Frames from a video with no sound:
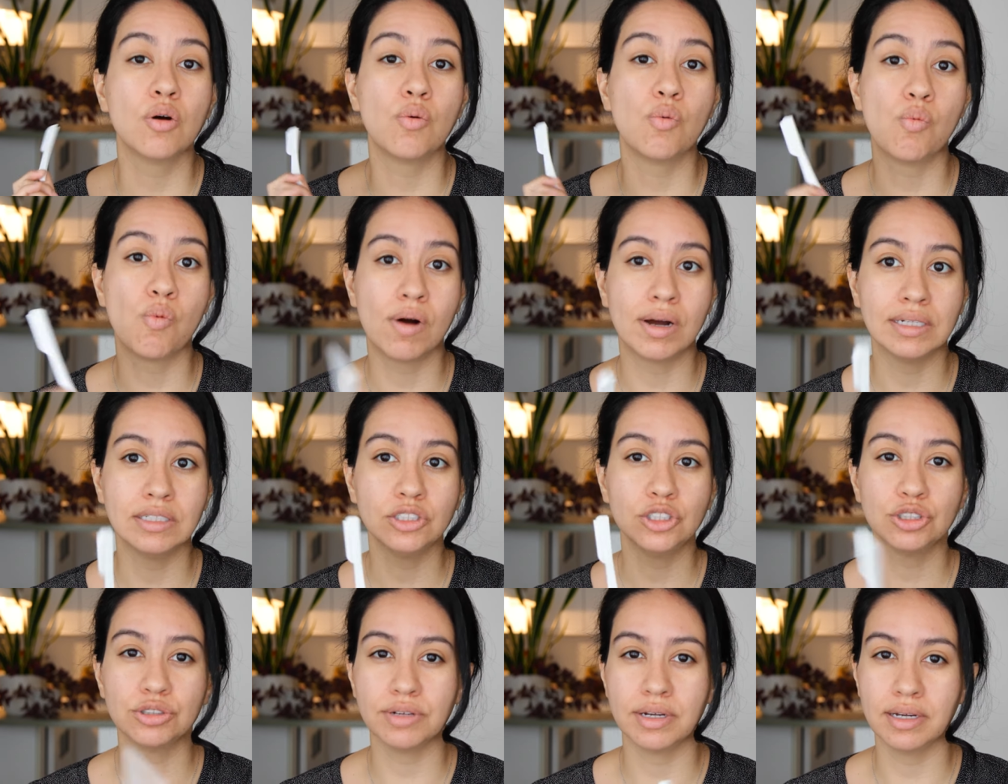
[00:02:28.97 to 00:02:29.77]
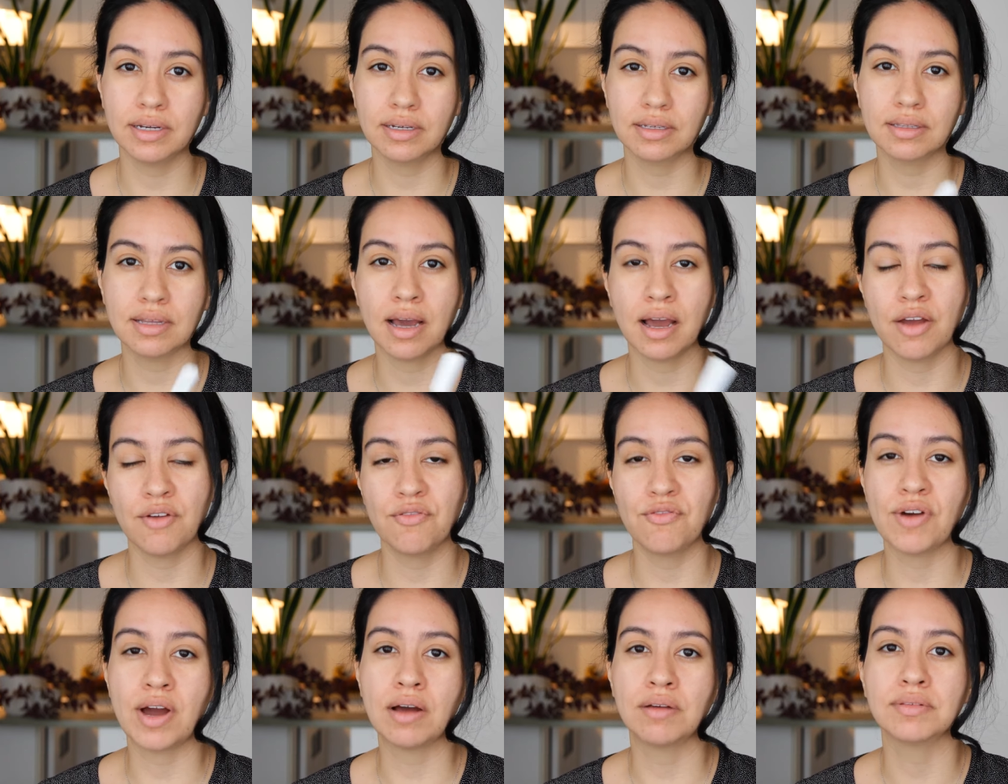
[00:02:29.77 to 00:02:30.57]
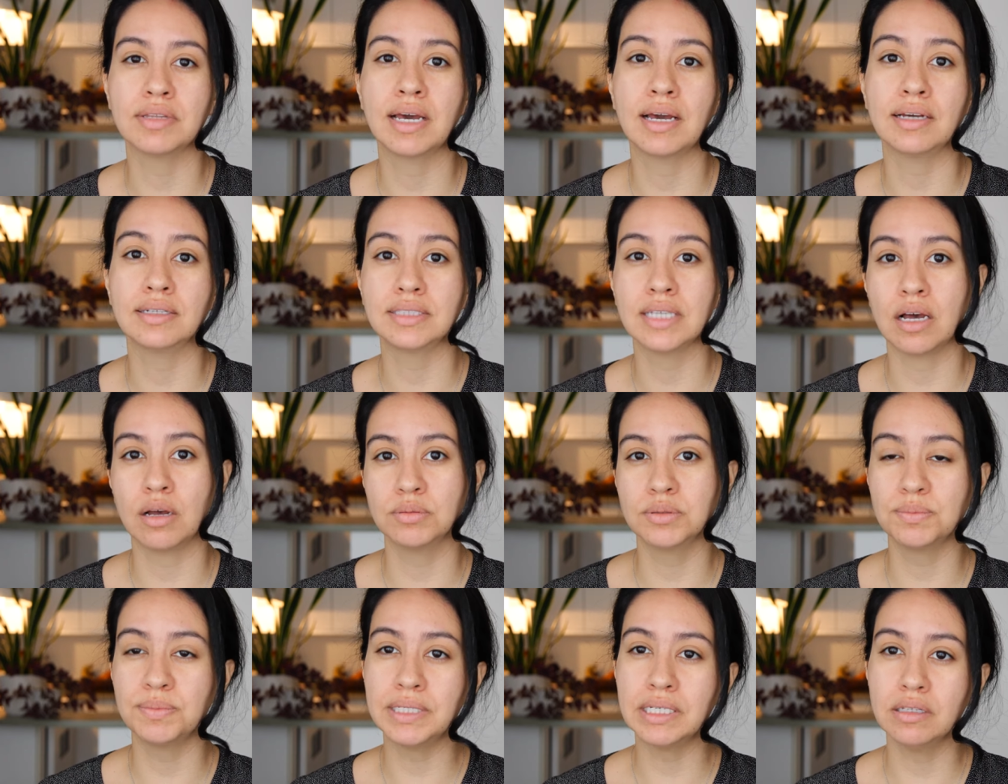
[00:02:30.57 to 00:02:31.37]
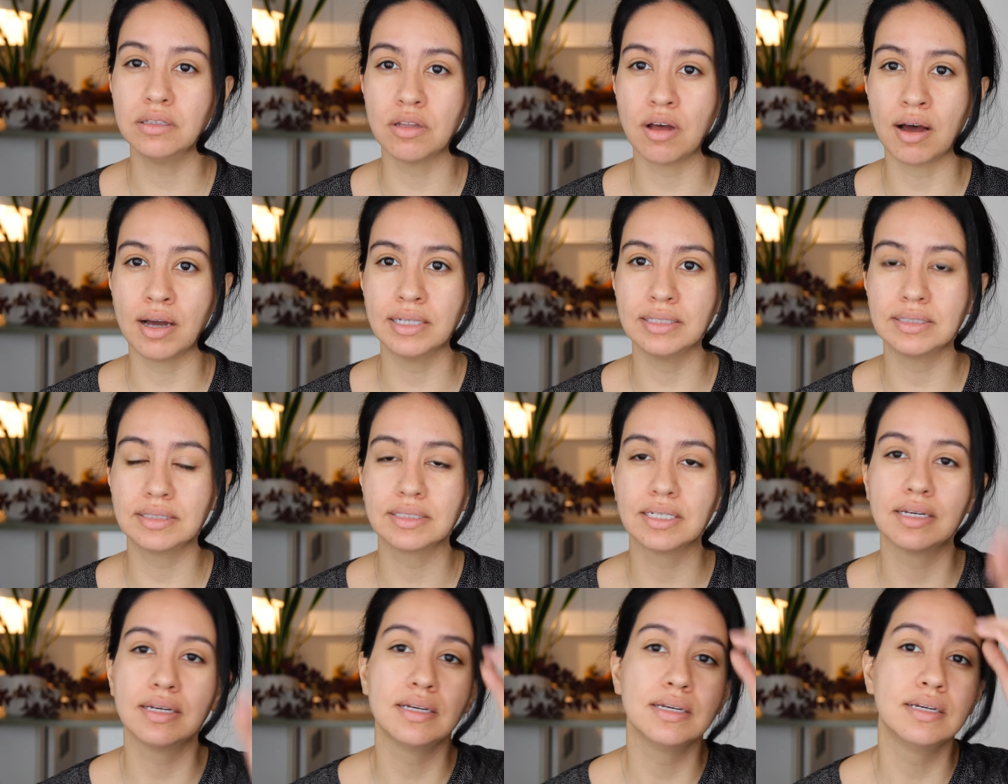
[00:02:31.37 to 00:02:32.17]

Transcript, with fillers: One trick that I've found that has helped me a lot